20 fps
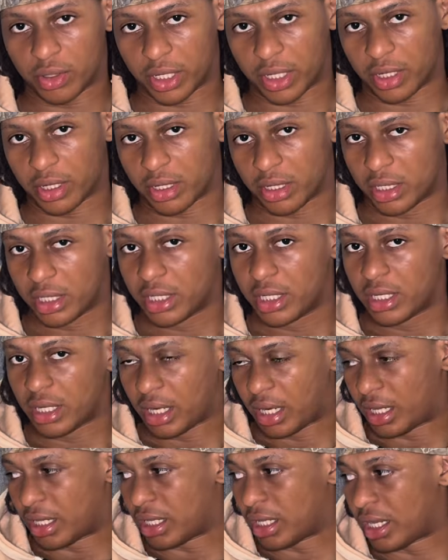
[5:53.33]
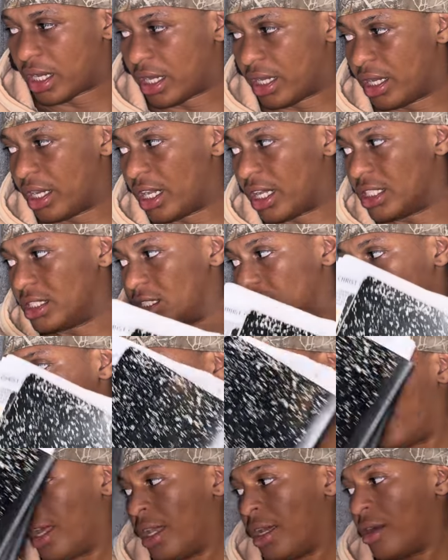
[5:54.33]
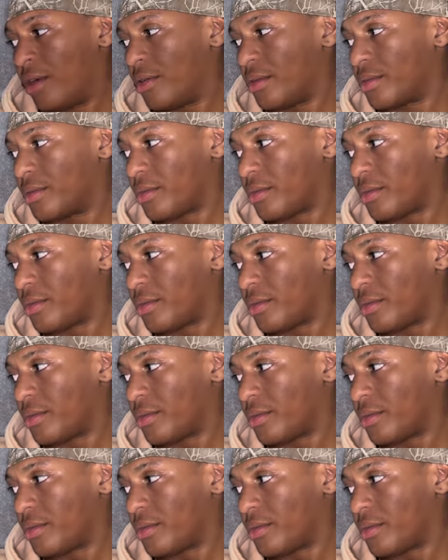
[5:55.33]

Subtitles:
it, and then I just look it up.